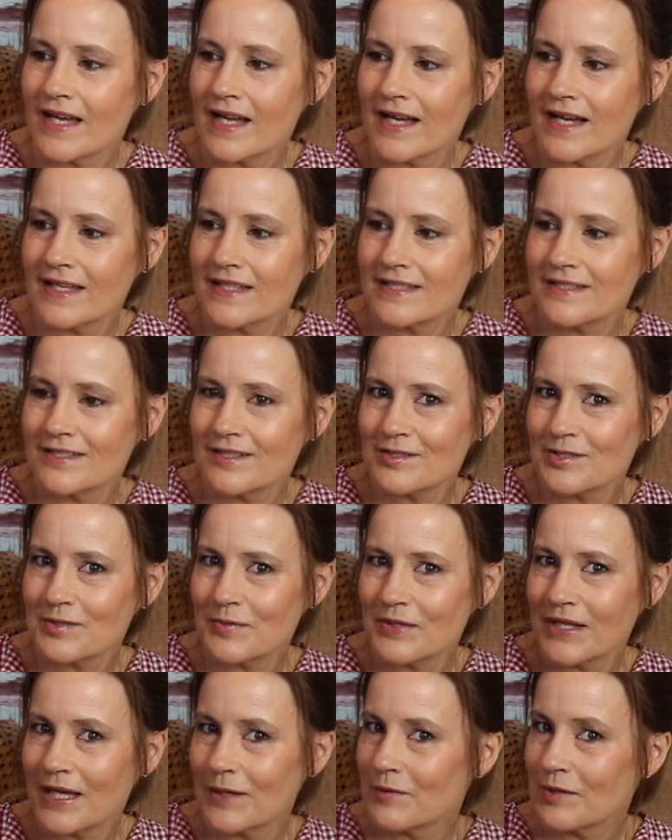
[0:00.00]
And it's not
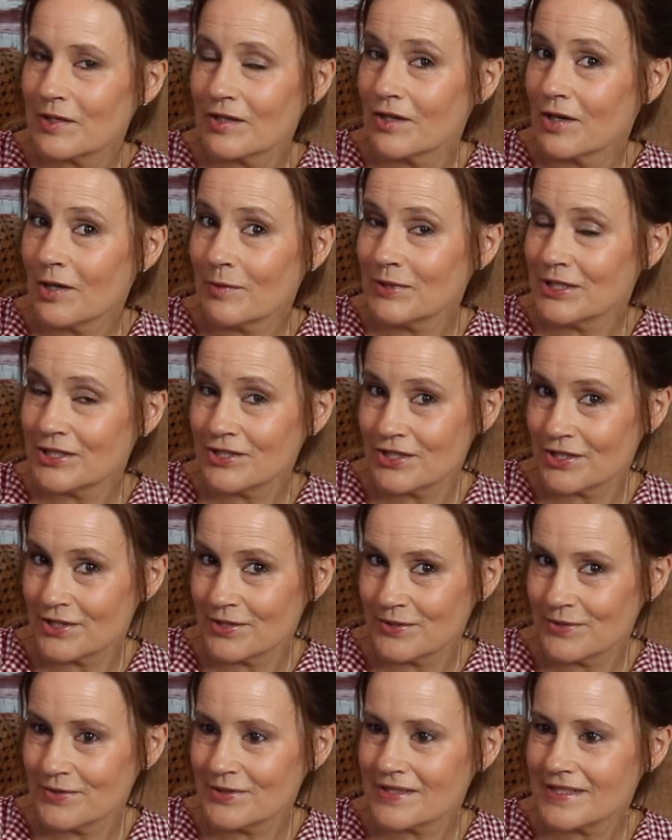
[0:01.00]
something I would normally
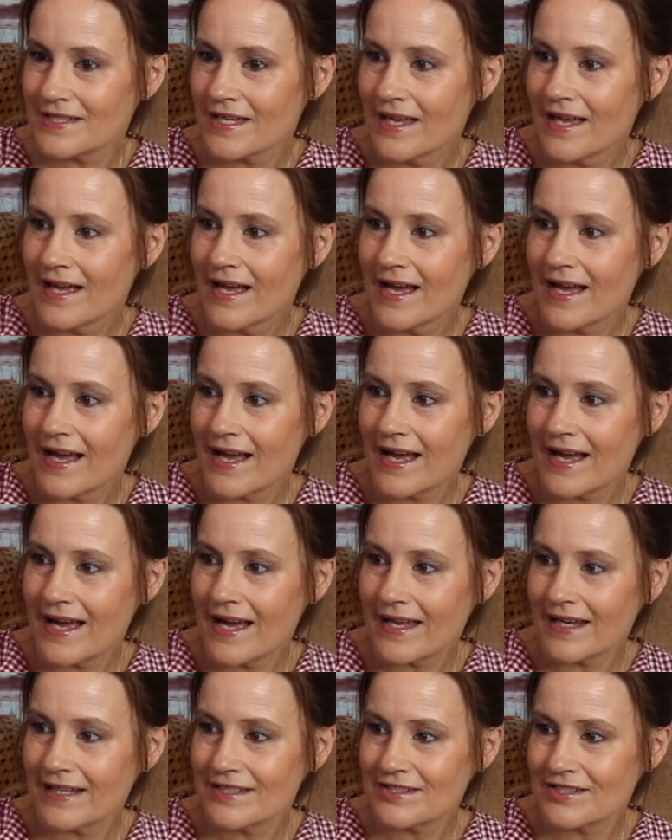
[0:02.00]
choose.
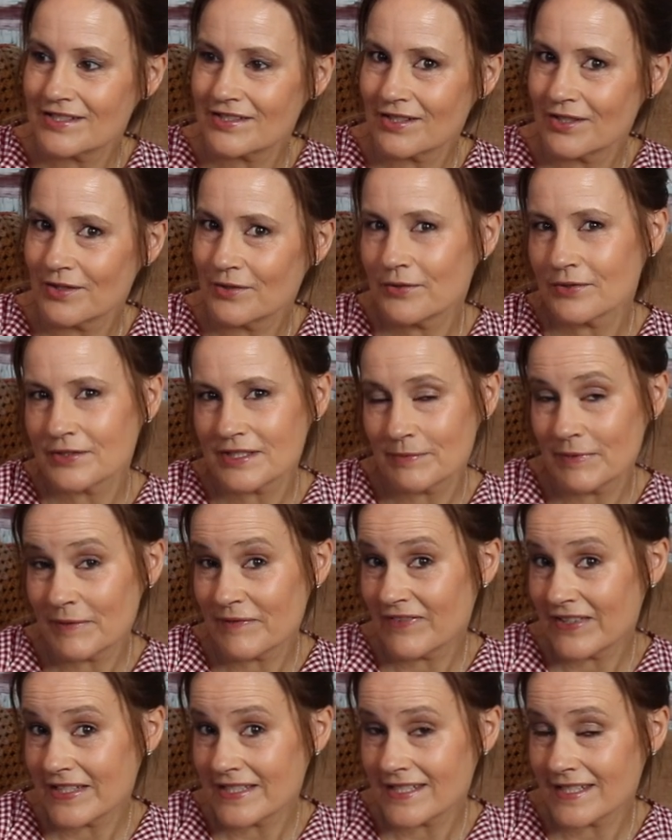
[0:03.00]
And I just thought, oh, it's a bit
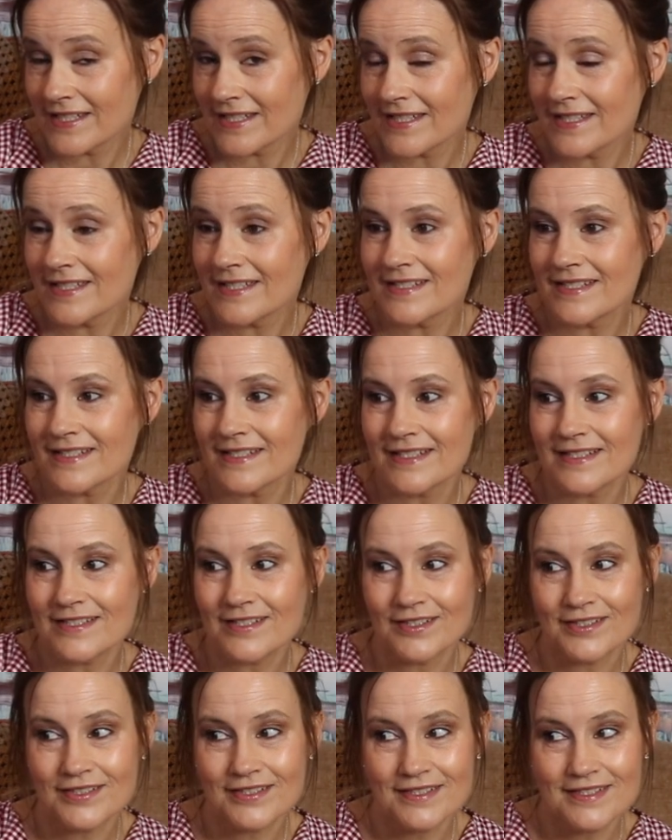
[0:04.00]
fitted and it's
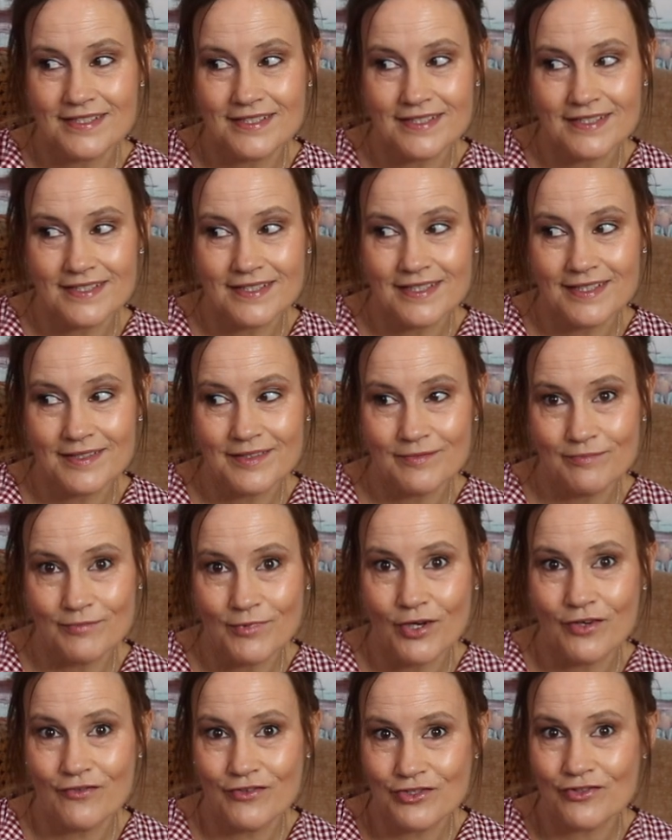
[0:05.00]
got
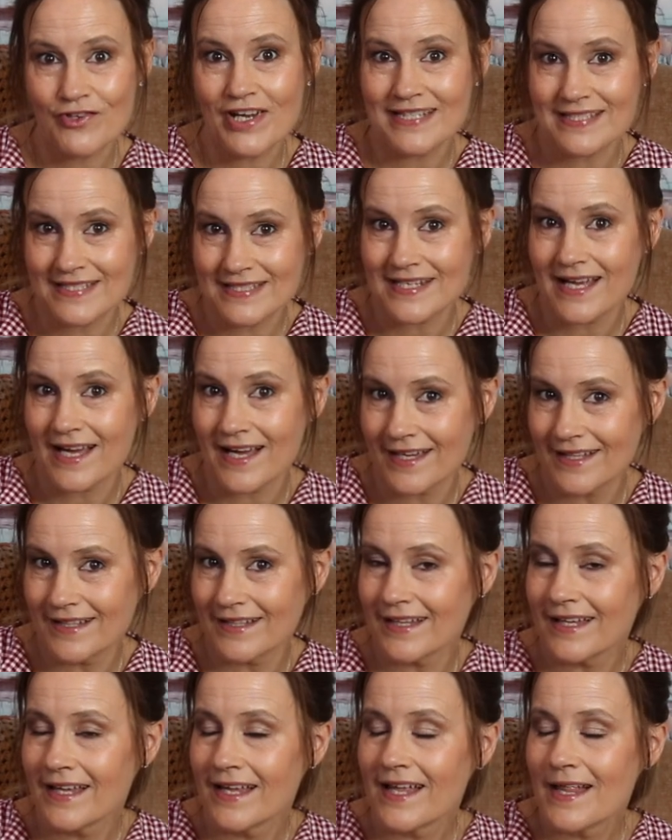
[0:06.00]
more of a dress
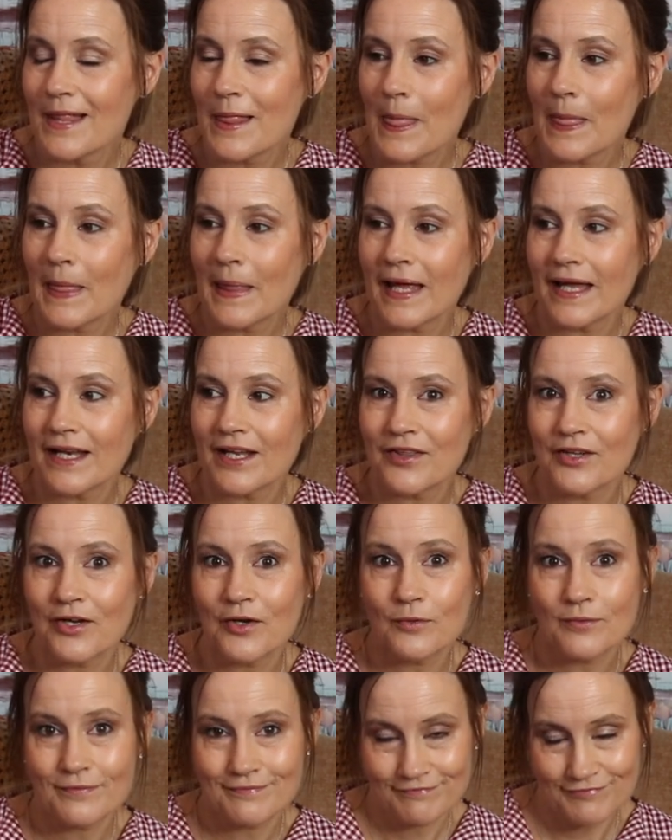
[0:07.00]
style. And I
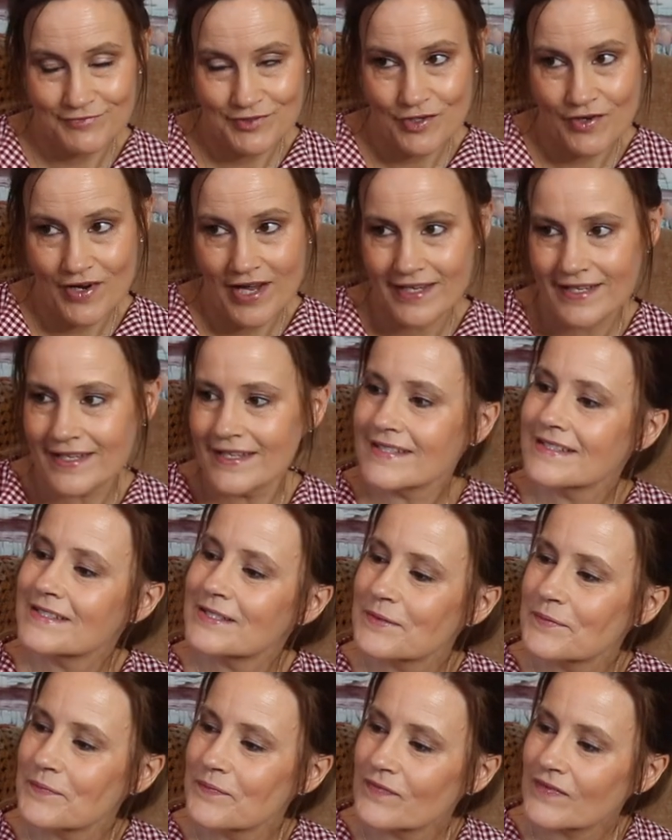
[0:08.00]
thought, try
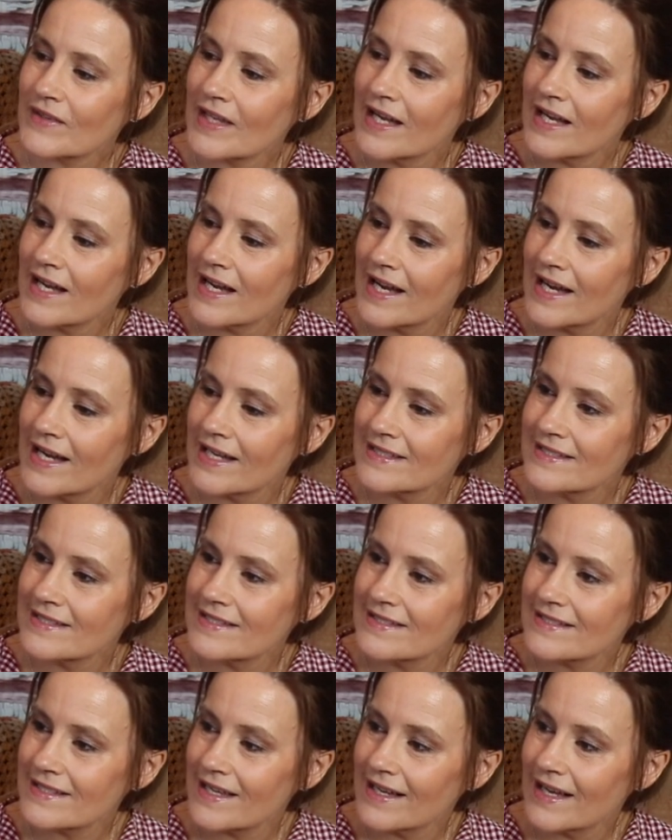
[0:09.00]
it.
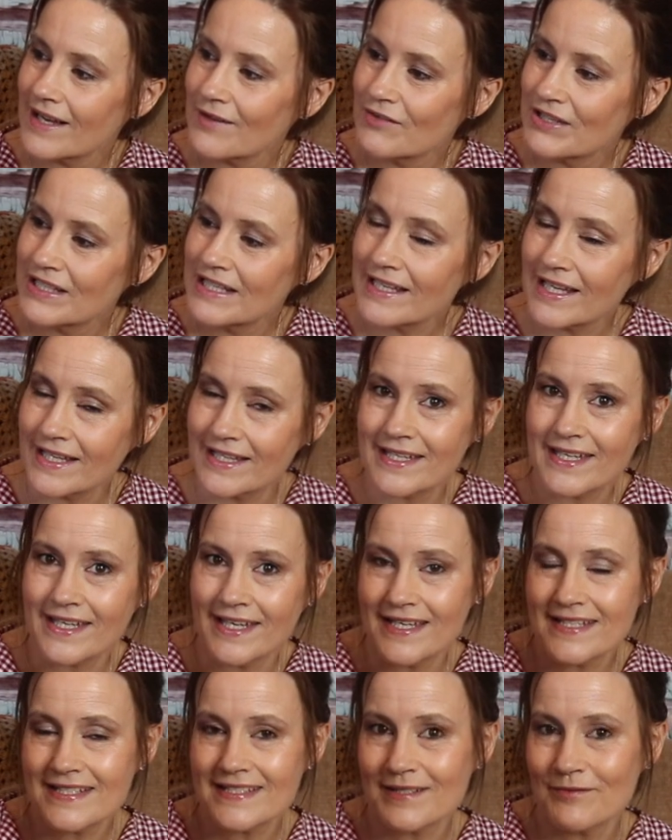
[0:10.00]
And I really like
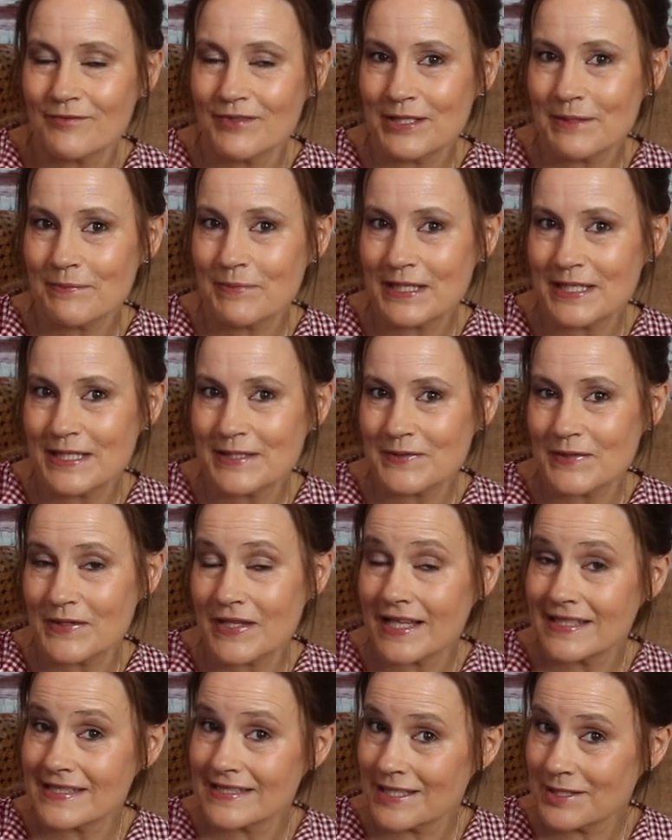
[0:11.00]
it. I'm really pleased with
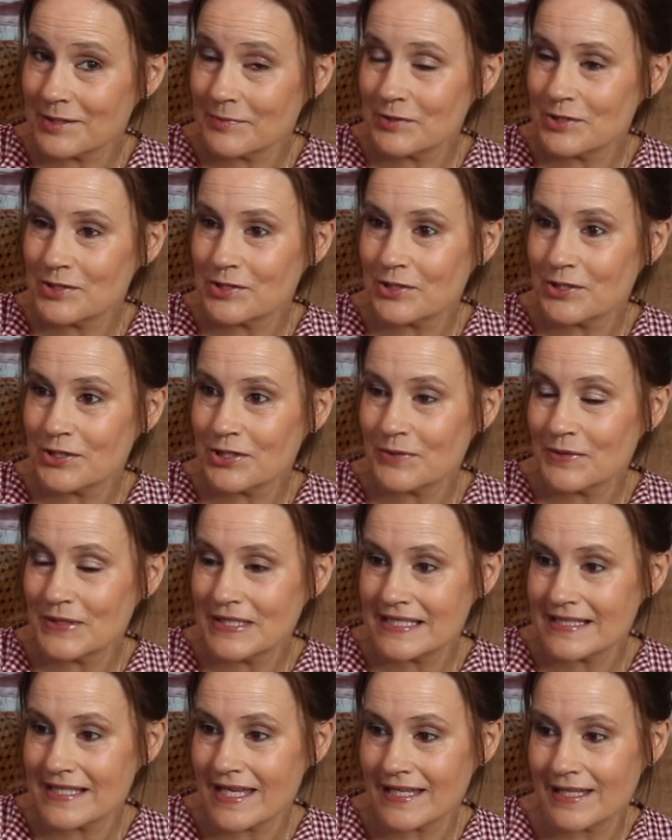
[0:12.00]
it. I'll stand up and show you in
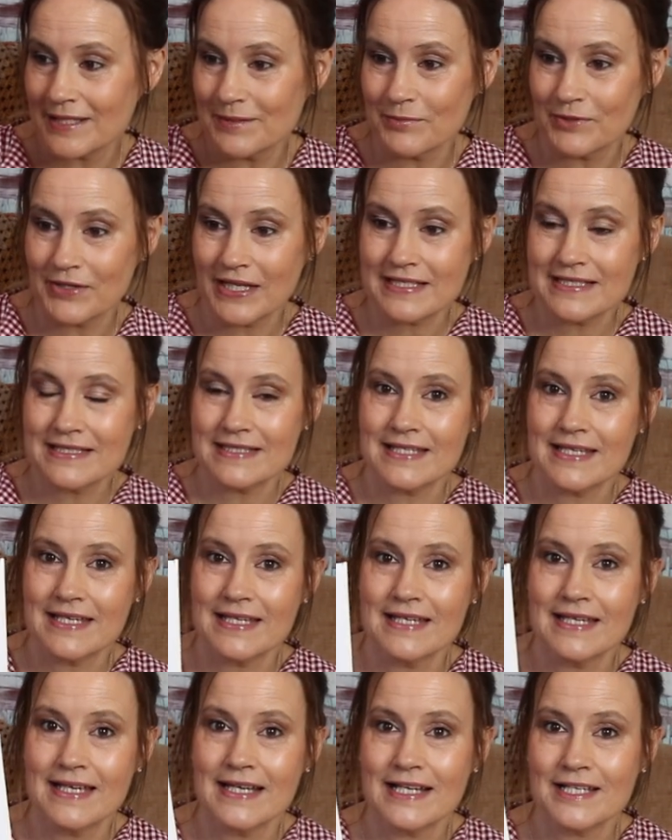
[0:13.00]
a second, but that's
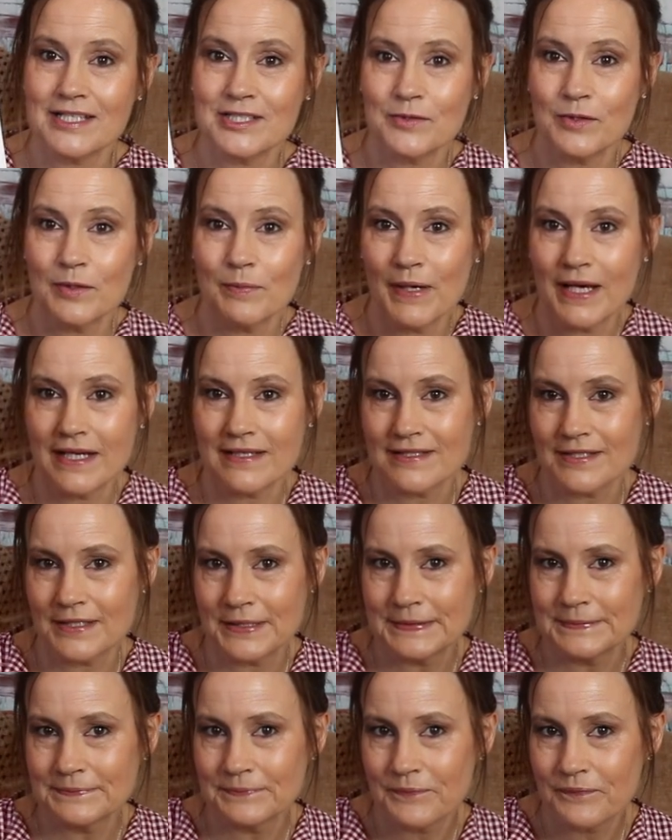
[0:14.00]
the actual
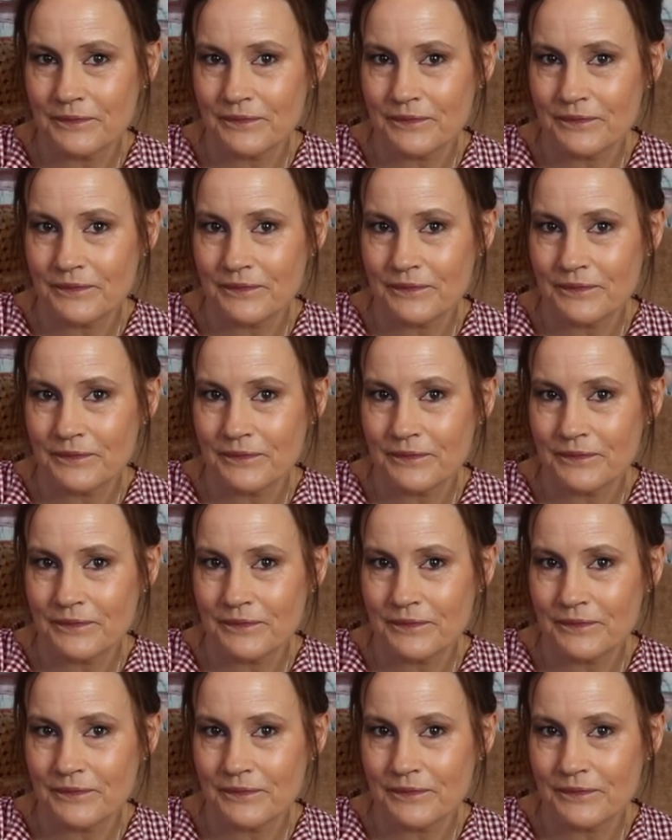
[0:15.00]
pattern.